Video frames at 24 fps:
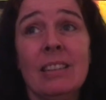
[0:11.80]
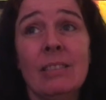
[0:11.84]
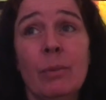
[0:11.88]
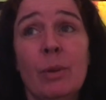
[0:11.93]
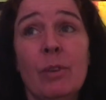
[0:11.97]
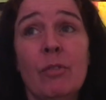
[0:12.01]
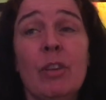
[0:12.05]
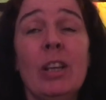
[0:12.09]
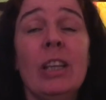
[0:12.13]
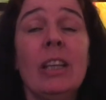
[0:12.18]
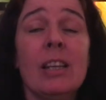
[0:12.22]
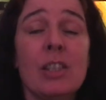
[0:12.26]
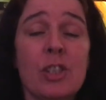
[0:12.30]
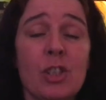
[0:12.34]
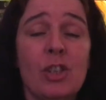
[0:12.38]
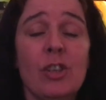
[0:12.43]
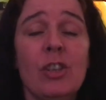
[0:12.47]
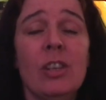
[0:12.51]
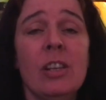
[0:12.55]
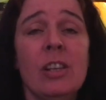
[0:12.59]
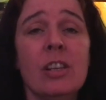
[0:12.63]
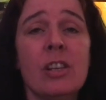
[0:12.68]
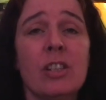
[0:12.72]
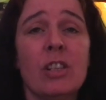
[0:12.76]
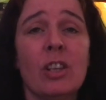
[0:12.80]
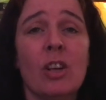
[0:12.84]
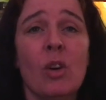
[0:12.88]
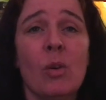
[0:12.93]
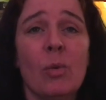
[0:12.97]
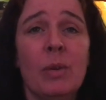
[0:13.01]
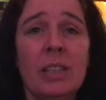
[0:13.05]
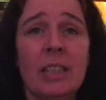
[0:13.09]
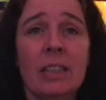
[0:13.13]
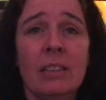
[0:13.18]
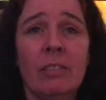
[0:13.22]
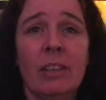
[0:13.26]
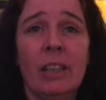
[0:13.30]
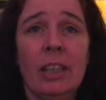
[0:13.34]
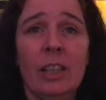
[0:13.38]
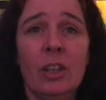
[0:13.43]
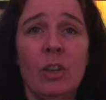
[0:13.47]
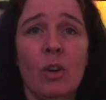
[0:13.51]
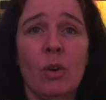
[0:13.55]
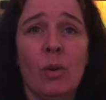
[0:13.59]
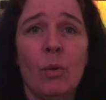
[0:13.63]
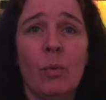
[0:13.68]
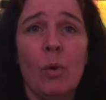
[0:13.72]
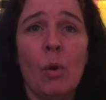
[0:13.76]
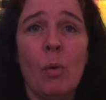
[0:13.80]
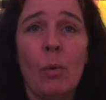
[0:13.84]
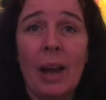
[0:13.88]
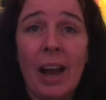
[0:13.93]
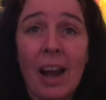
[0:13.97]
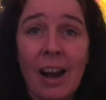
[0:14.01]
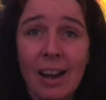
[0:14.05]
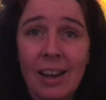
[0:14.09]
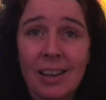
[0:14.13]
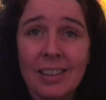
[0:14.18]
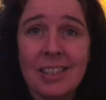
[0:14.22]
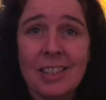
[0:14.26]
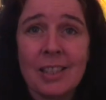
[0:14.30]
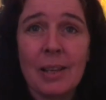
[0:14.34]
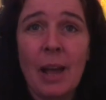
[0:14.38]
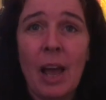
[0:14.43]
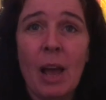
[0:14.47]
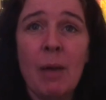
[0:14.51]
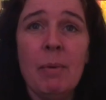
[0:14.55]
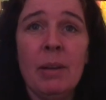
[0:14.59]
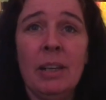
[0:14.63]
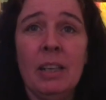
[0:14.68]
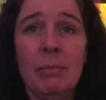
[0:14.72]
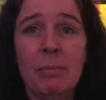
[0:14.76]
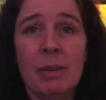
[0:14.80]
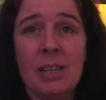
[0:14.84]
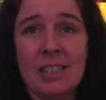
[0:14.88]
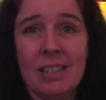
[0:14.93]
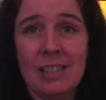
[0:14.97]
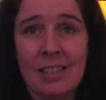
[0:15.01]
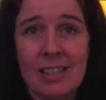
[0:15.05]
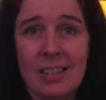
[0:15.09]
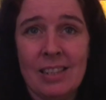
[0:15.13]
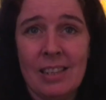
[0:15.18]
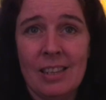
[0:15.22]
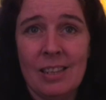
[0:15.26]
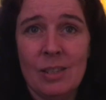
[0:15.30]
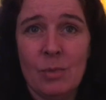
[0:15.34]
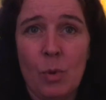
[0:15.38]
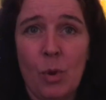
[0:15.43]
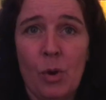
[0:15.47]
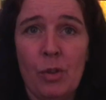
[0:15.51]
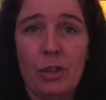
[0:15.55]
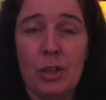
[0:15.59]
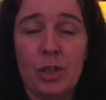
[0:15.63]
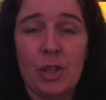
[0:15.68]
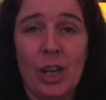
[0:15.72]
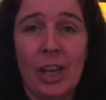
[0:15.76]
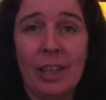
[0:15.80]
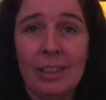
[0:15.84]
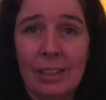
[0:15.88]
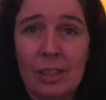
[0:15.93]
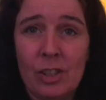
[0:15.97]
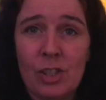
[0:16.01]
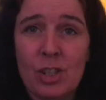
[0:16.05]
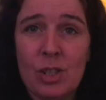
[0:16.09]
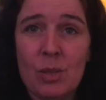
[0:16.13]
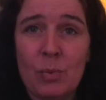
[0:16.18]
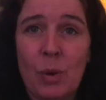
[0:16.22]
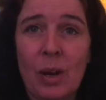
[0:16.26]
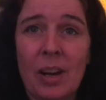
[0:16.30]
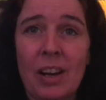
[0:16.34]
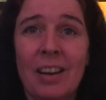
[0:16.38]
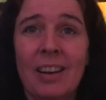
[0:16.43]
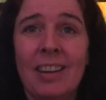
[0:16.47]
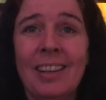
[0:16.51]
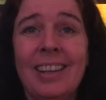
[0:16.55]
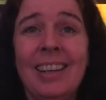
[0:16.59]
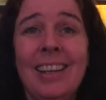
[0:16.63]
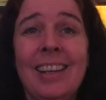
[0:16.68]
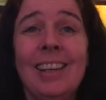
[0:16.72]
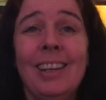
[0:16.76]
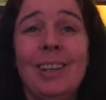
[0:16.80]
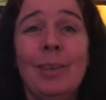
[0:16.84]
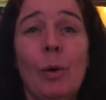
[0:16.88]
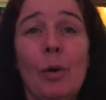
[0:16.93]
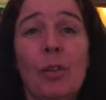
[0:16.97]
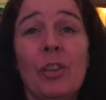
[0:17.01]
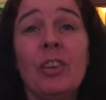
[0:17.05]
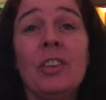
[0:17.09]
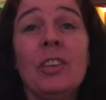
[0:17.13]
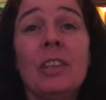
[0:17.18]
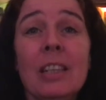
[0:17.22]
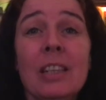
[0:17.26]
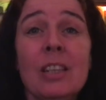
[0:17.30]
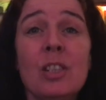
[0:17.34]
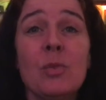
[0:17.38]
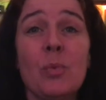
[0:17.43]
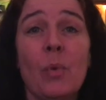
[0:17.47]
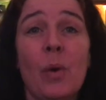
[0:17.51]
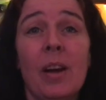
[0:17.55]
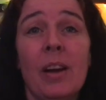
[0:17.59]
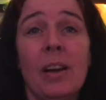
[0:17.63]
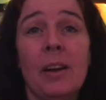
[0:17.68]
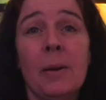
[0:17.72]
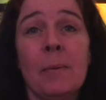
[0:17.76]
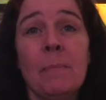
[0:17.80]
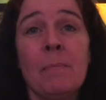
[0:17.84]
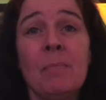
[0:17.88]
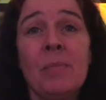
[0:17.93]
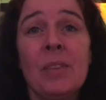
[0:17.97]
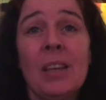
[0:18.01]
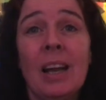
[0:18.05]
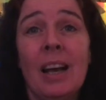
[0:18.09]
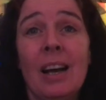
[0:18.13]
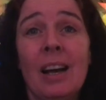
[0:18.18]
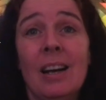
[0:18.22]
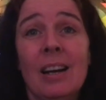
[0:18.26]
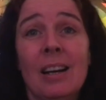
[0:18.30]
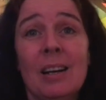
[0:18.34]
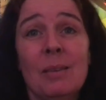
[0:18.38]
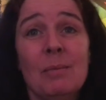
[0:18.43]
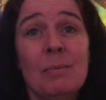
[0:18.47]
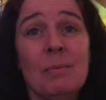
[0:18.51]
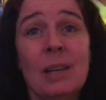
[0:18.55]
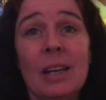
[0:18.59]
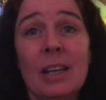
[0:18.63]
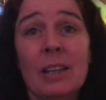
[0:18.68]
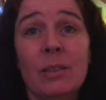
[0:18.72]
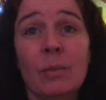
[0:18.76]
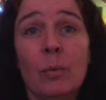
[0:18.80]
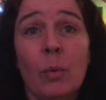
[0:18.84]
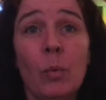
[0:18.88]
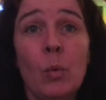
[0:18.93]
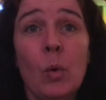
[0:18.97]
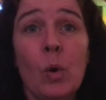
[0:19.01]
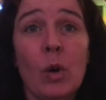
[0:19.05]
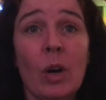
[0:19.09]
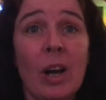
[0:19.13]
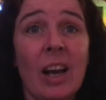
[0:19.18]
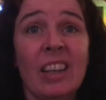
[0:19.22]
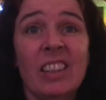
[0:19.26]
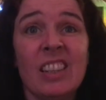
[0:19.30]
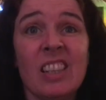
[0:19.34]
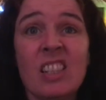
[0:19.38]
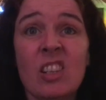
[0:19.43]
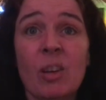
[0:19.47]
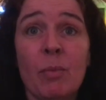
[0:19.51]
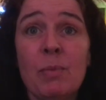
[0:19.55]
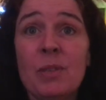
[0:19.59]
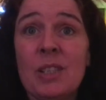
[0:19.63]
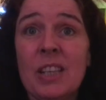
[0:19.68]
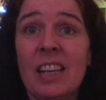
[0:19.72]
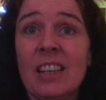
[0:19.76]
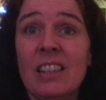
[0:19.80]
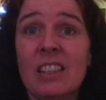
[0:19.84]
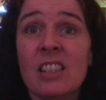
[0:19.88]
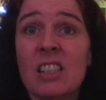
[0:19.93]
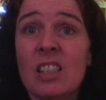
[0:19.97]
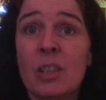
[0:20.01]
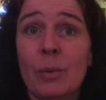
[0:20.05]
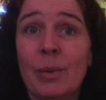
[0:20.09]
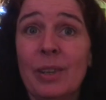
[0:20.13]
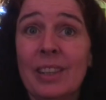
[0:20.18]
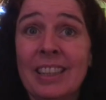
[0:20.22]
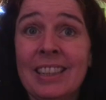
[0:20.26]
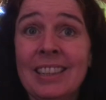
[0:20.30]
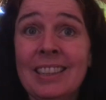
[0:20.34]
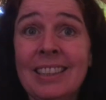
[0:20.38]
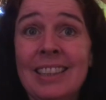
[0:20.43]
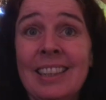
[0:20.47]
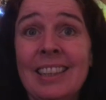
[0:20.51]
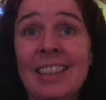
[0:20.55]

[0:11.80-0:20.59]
realised 2 years ago we didn't really know what we had, how many businesses, what the challenges were, what their needs were, and what kind of subsectors they were in.